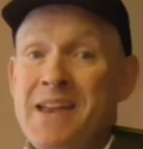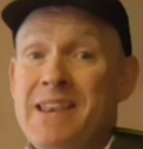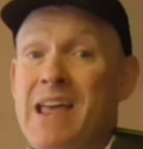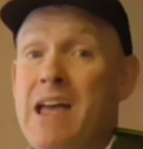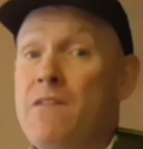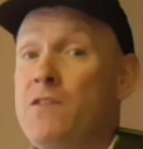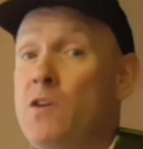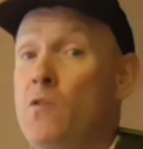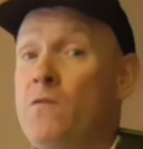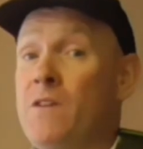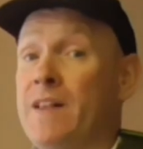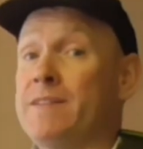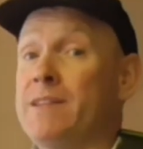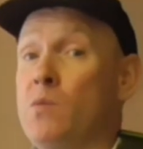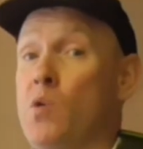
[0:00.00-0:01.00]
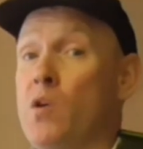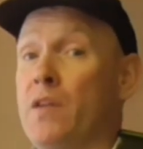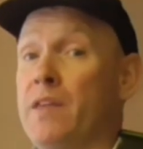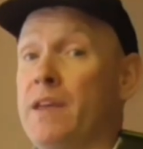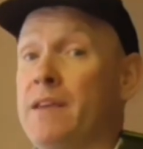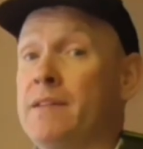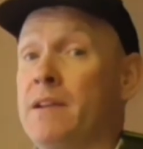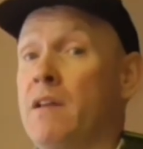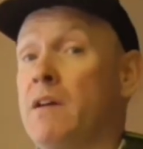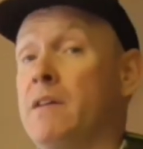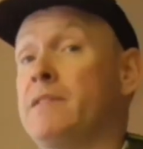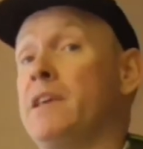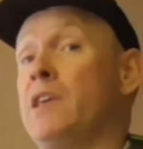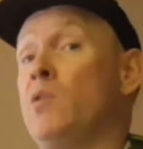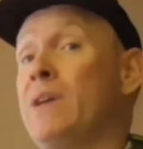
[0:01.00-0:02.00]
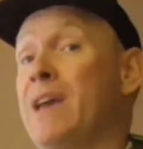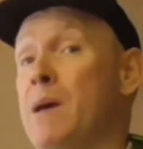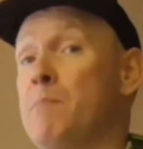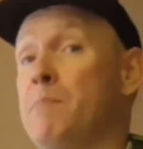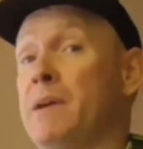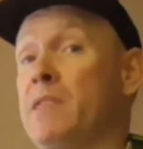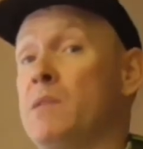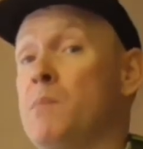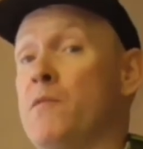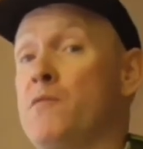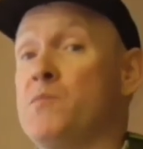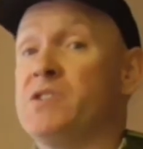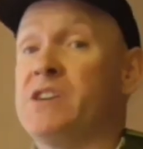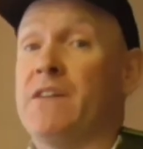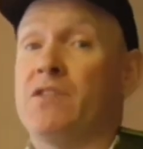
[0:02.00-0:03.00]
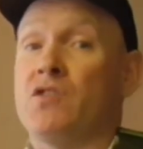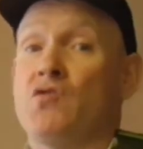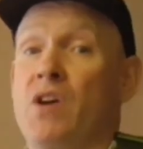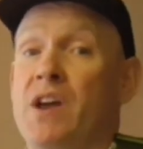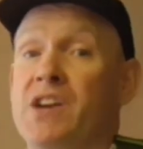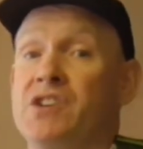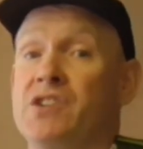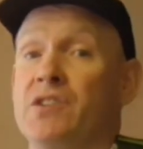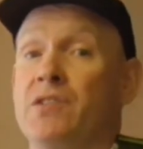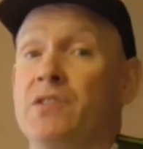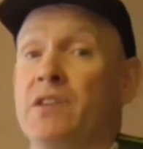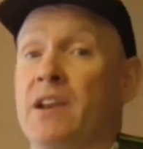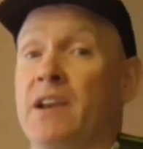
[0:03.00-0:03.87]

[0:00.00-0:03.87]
Now, if you fancy one of these, like I say, you can pick them up from Chef's Creations,